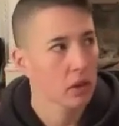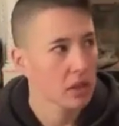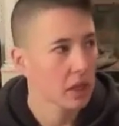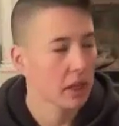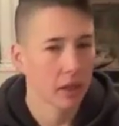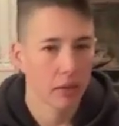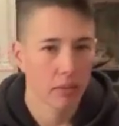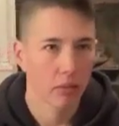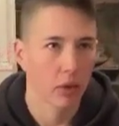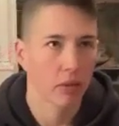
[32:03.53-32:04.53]
It's like,
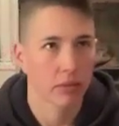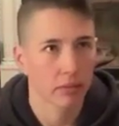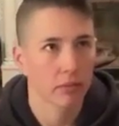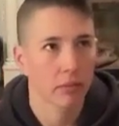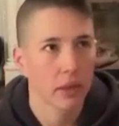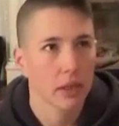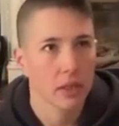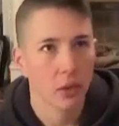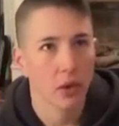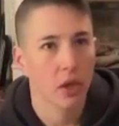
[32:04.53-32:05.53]
well,
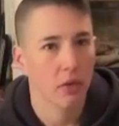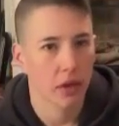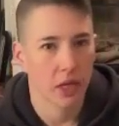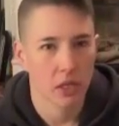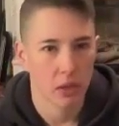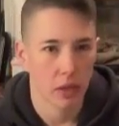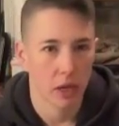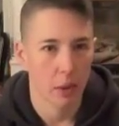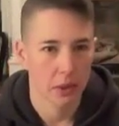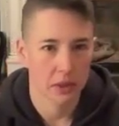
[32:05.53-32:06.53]
it's like when you give your kids too
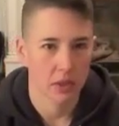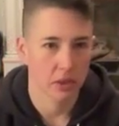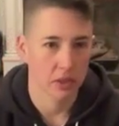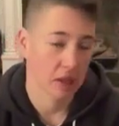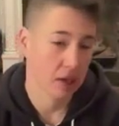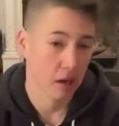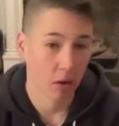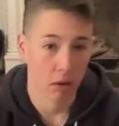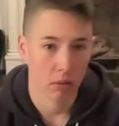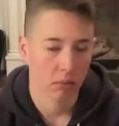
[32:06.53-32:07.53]
many options, they're just like, I
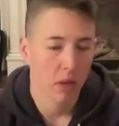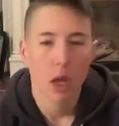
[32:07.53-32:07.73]
don't know.